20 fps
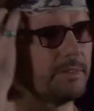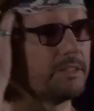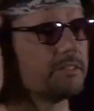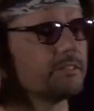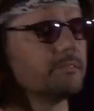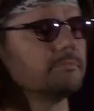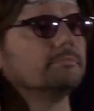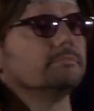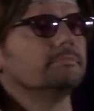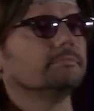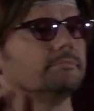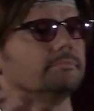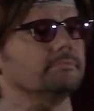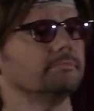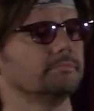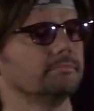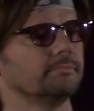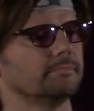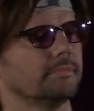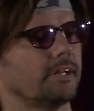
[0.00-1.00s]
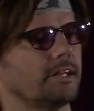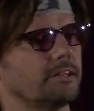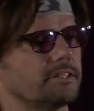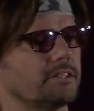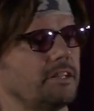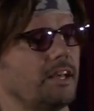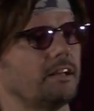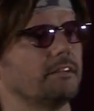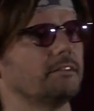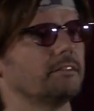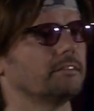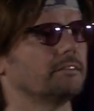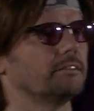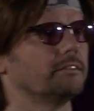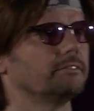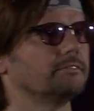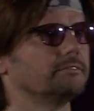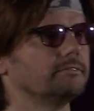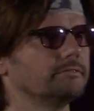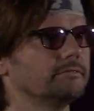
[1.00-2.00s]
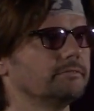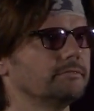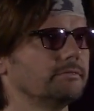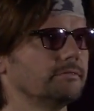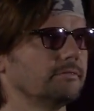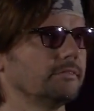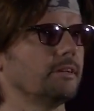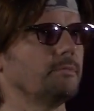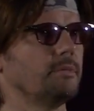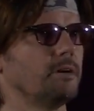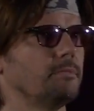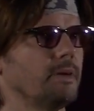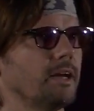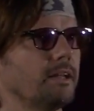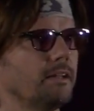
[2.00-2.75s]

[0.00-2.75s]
some understanding about my